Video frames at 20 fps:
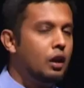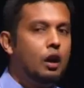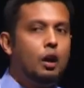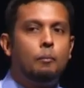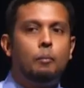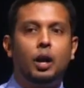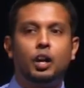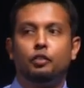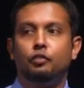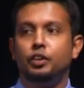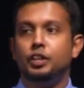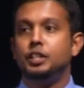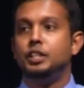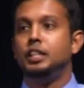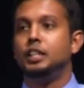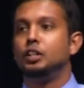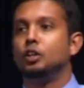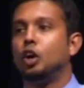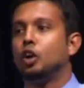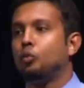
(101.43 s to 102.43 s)
But we did
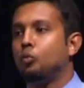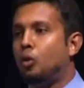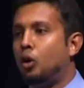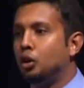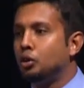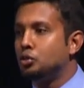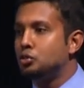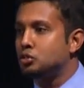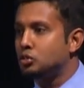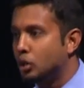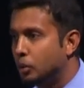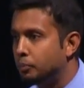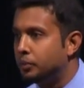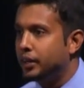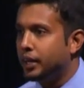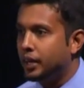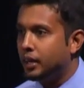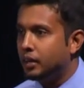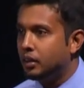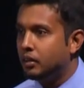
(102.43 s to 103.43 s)
not want to stop
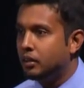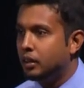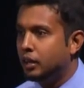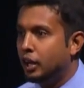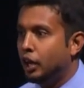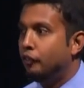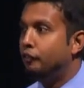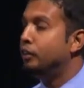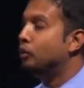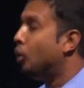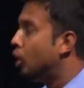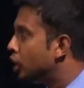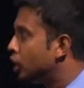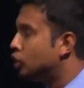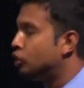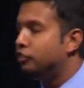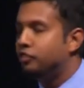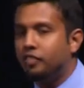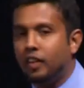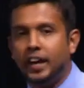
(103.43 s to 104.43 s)
there. We wanted to
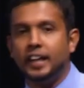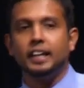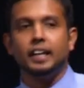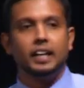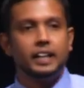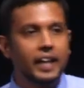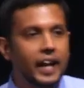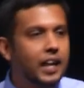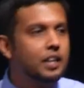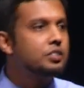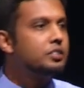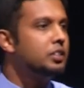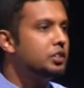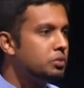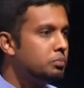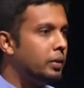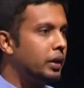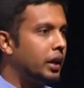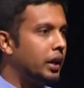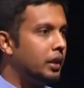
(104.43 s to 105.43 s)
fight against this
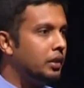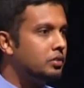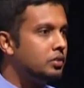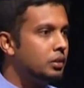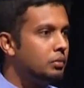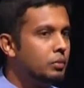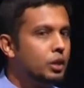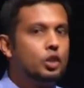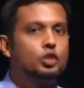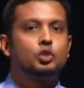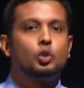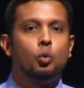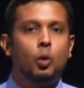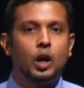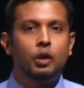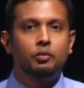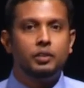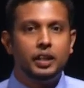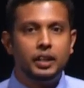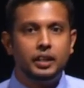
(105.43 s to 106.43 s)
mechanism. So what
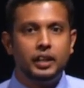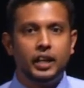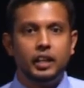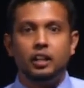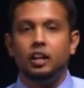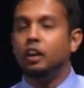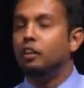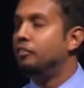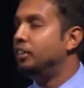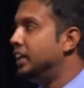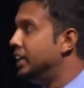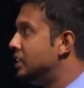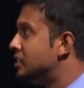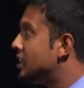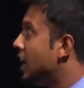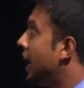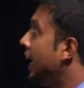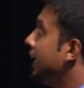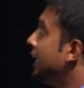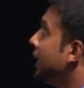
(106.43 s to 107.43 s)
we did, we
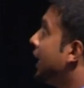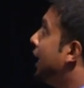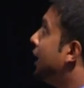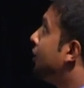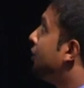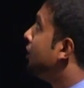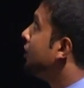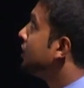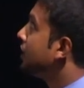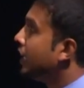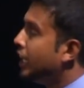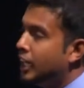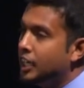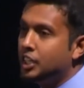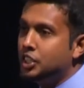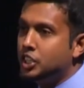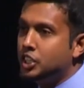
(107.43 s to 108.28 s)
designed a third